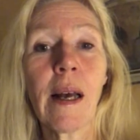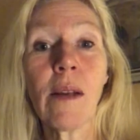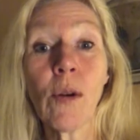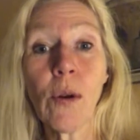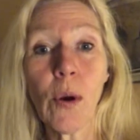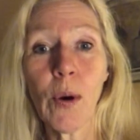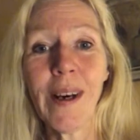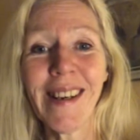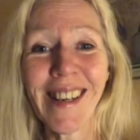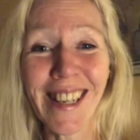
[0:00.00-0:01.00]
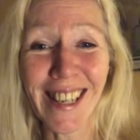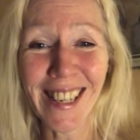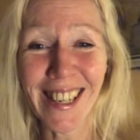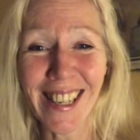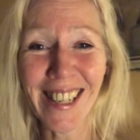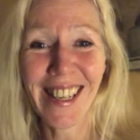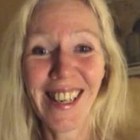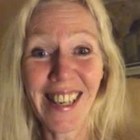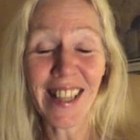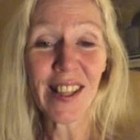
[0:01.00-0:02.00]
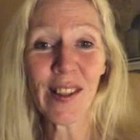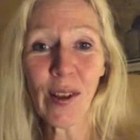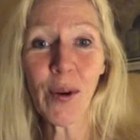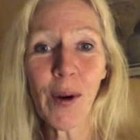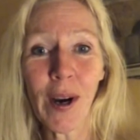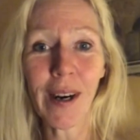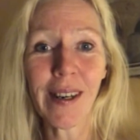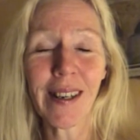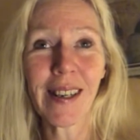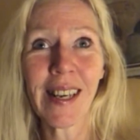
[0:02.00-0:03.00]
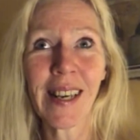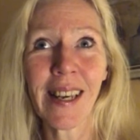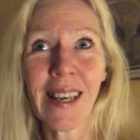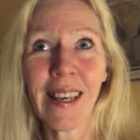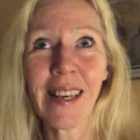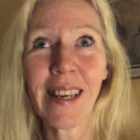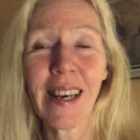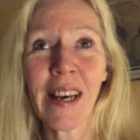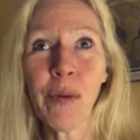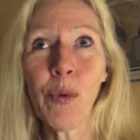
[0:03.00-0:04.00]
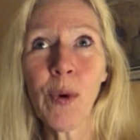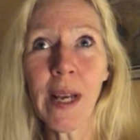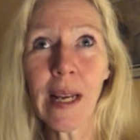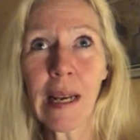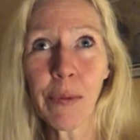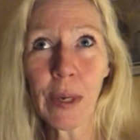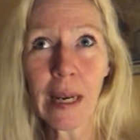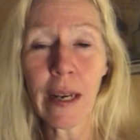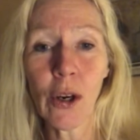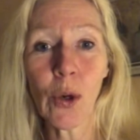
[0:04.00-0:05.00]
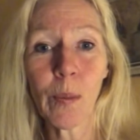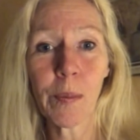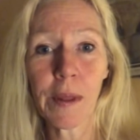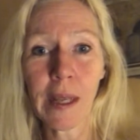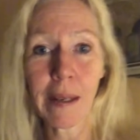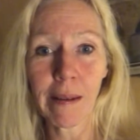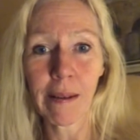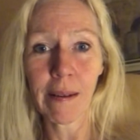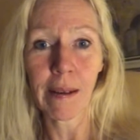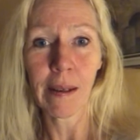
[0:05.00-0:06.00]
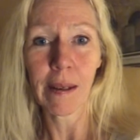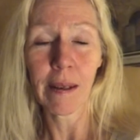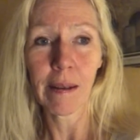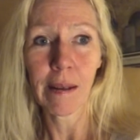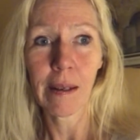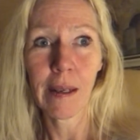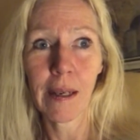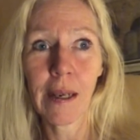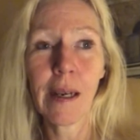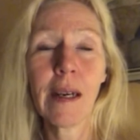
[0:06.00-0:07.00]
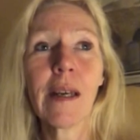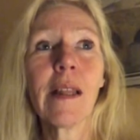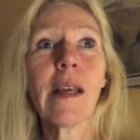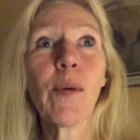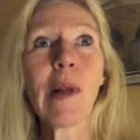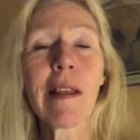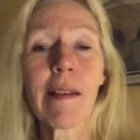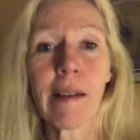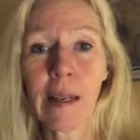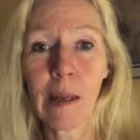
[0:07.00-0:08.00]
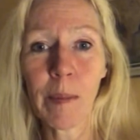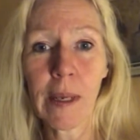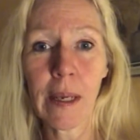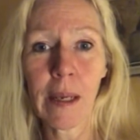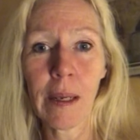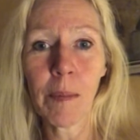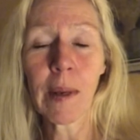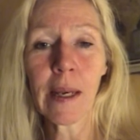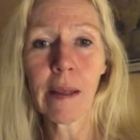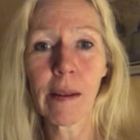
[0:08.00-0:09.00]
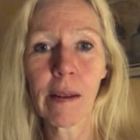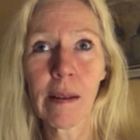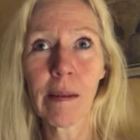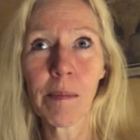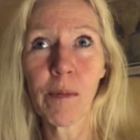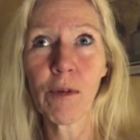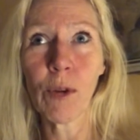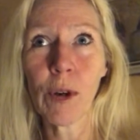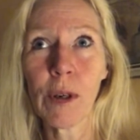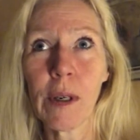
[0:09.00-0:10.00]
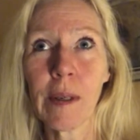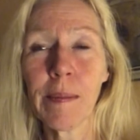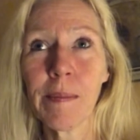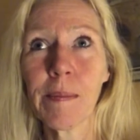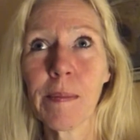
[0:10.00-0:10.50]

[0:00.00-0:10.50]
don't know. It's so hard. I really, really hope that there will still be a place for